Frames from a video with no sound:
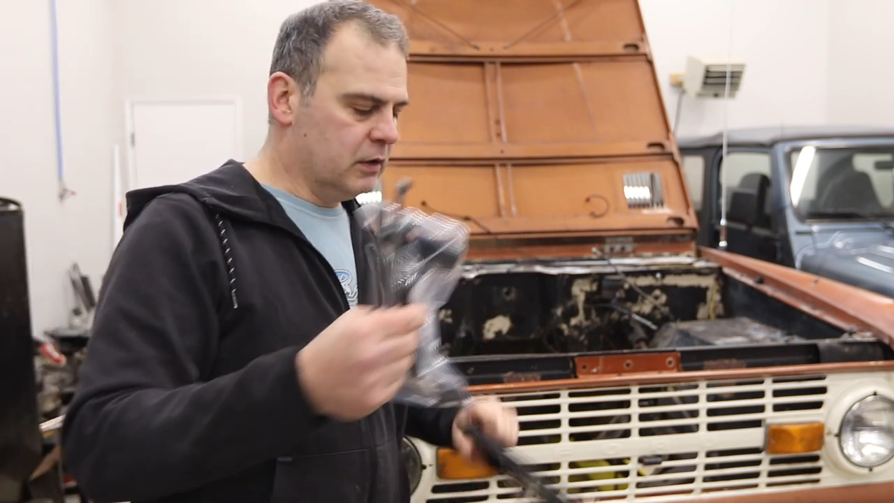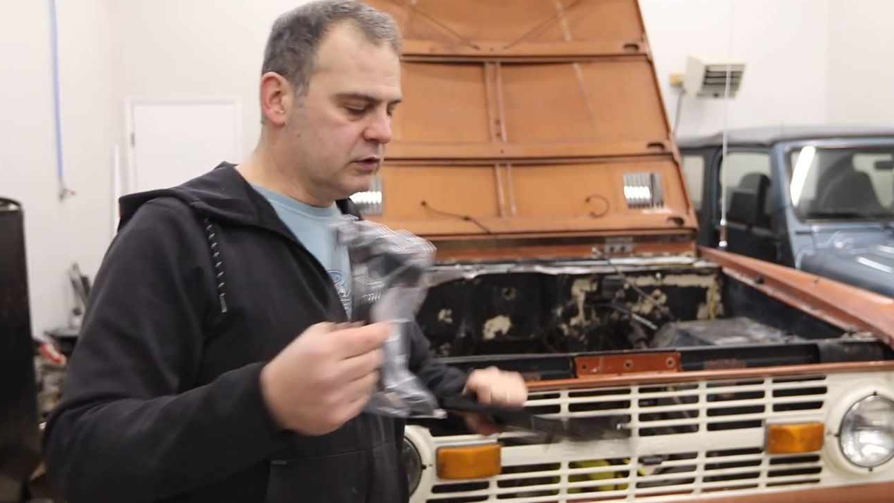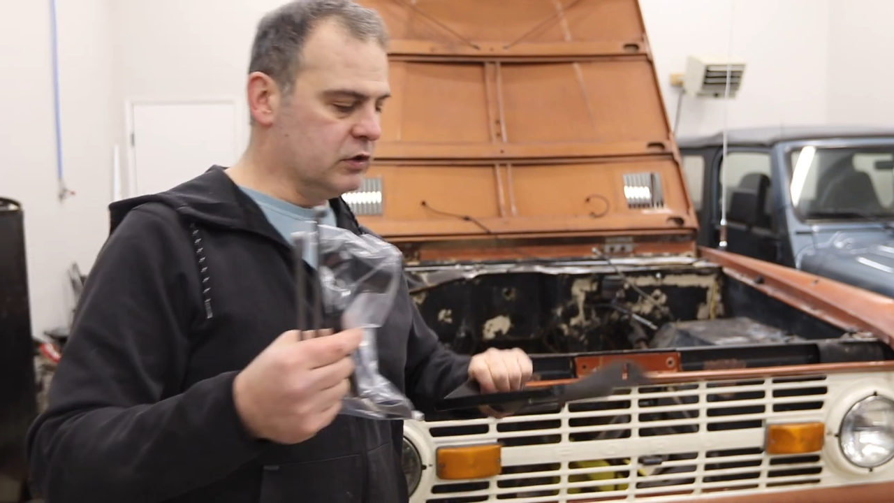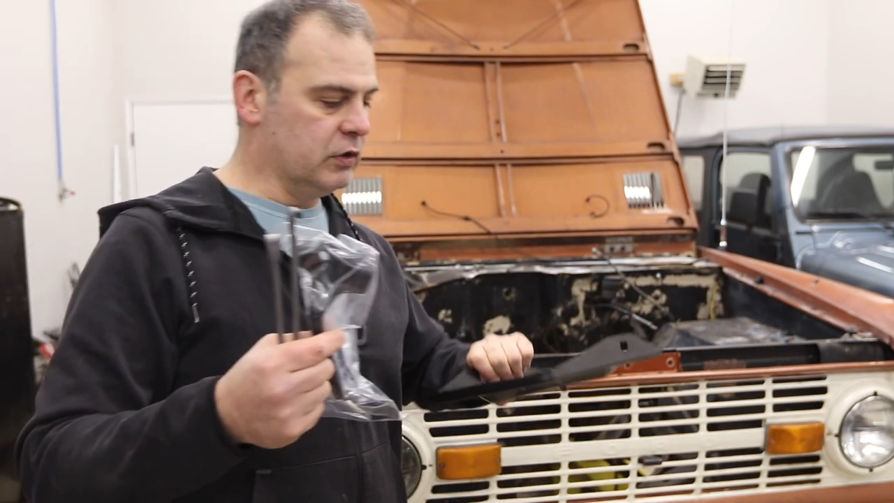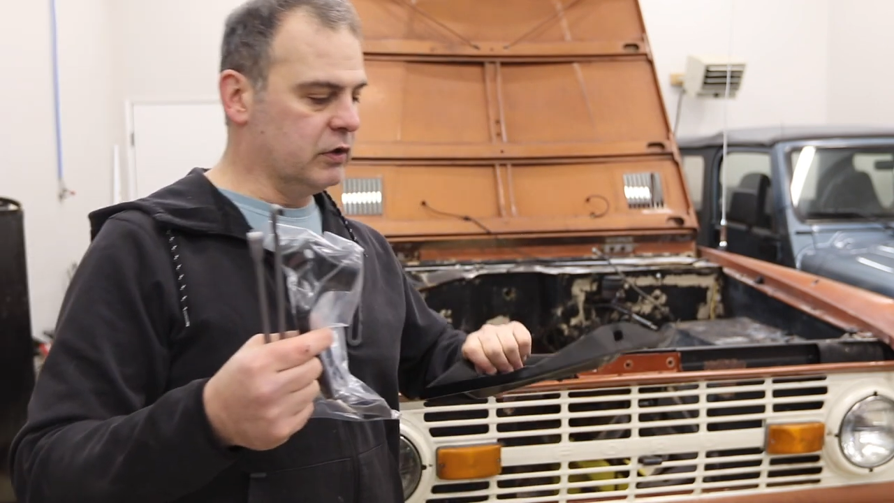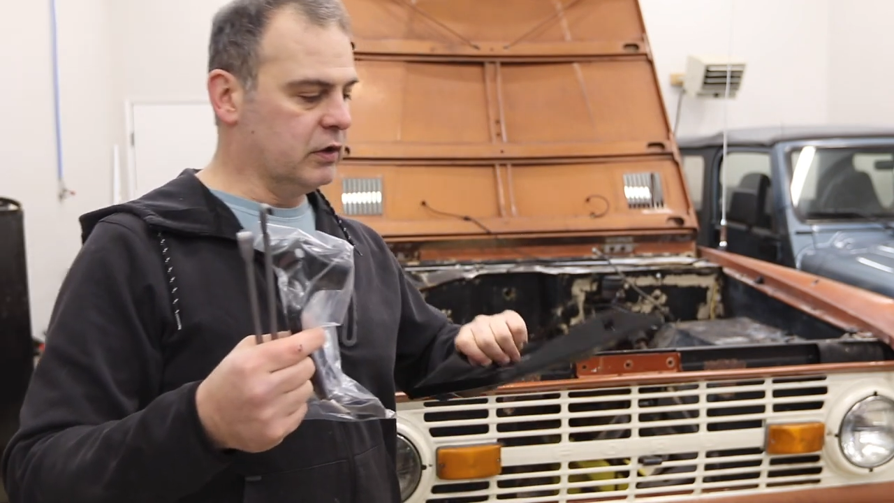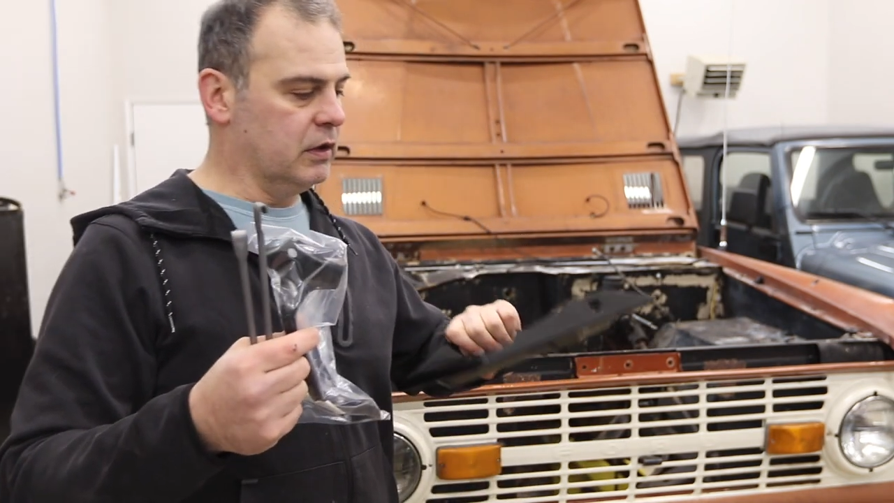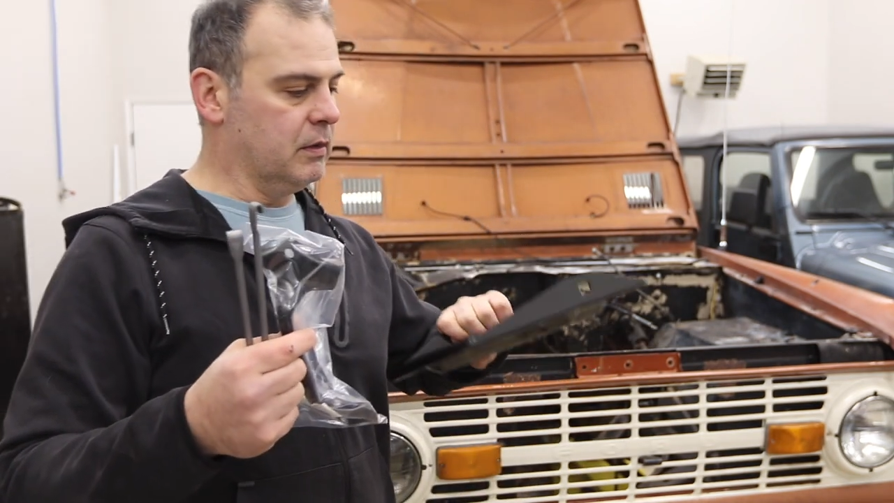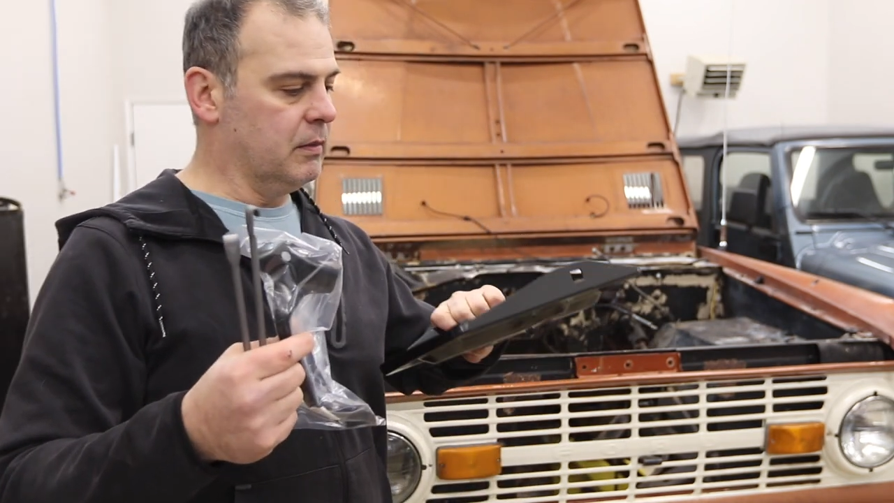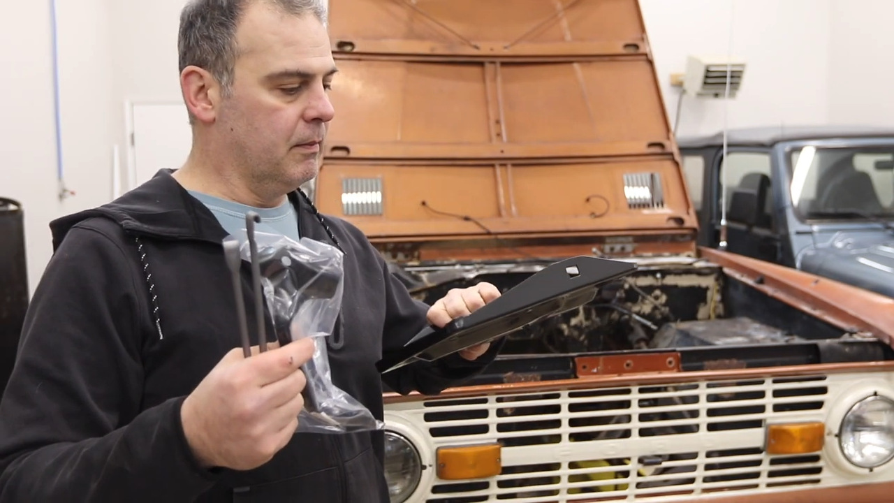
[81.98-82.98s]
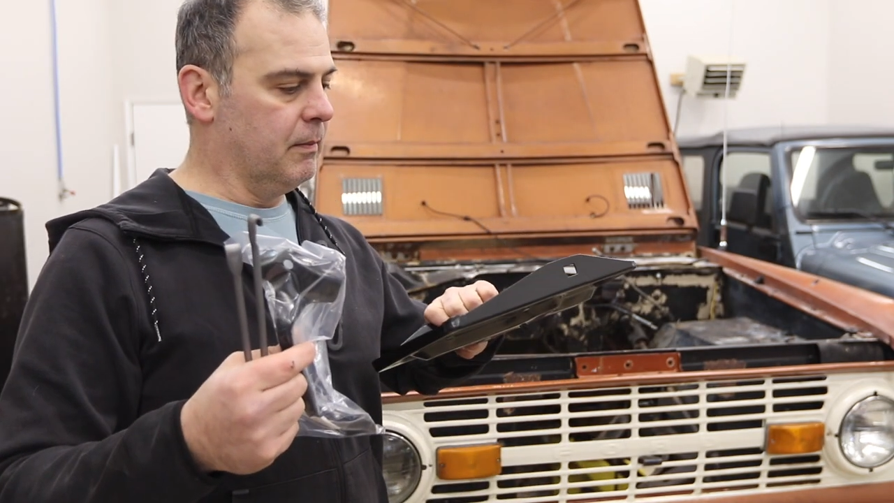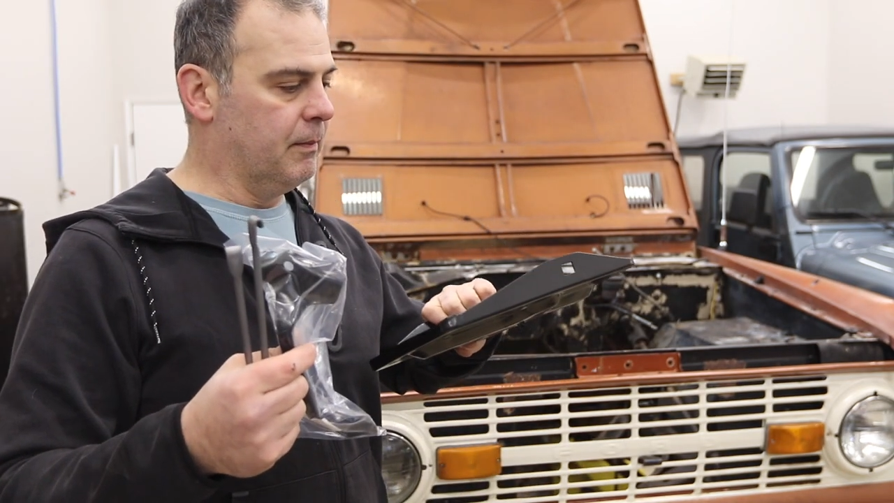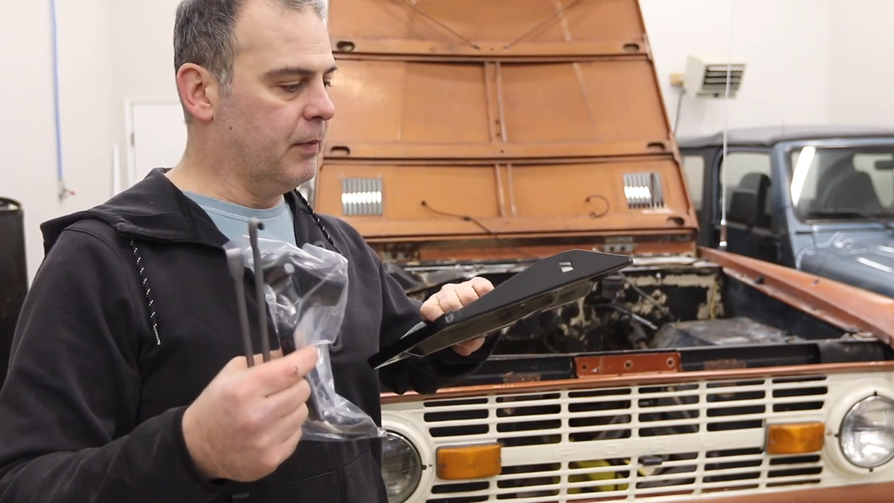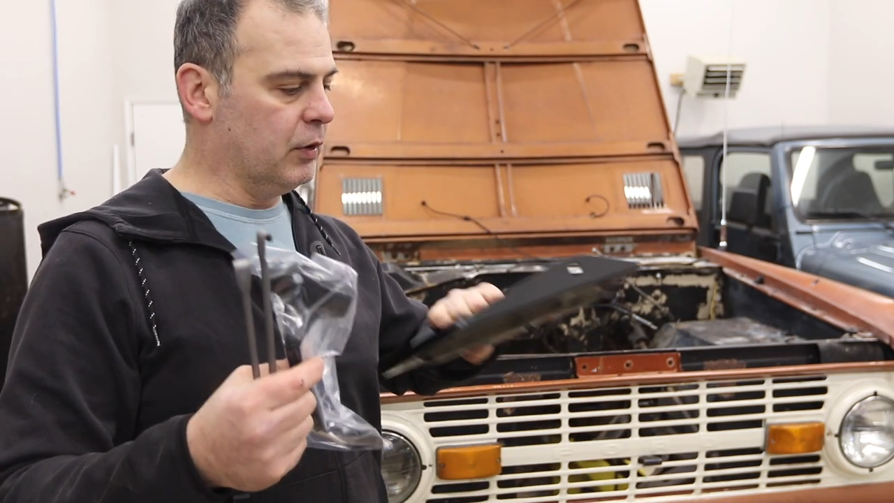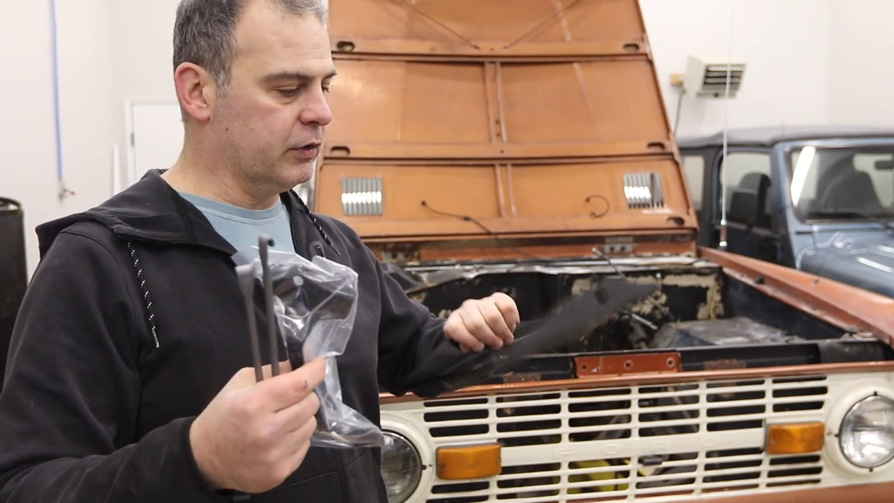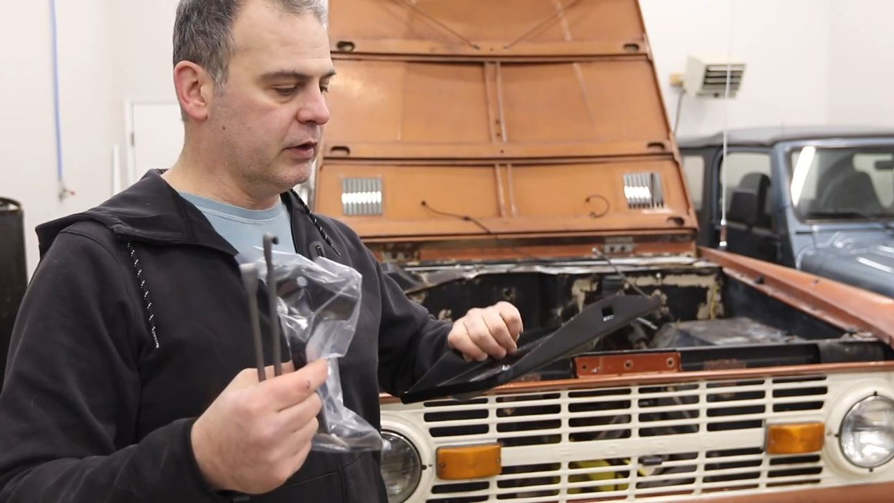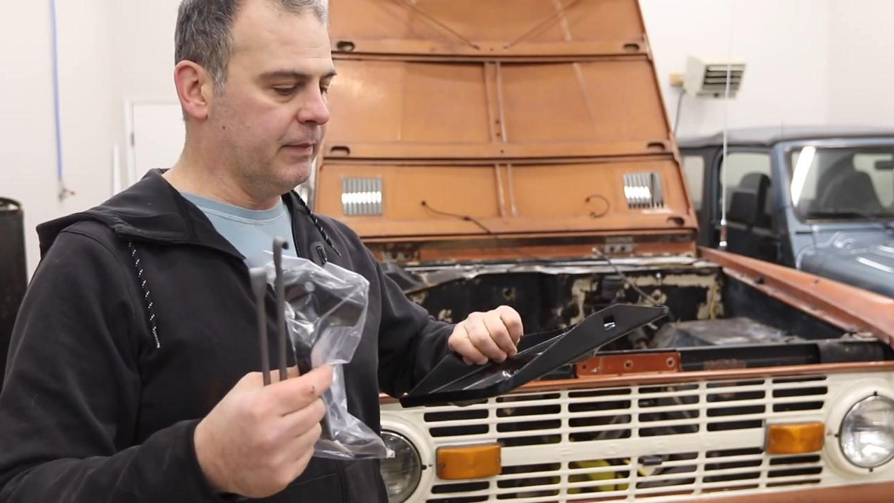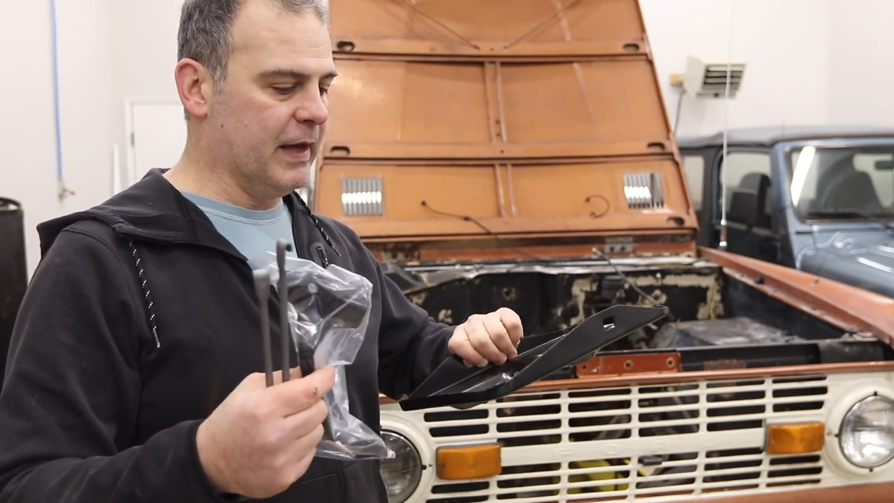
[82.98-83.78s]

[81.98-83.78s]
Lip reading: so you can bolt your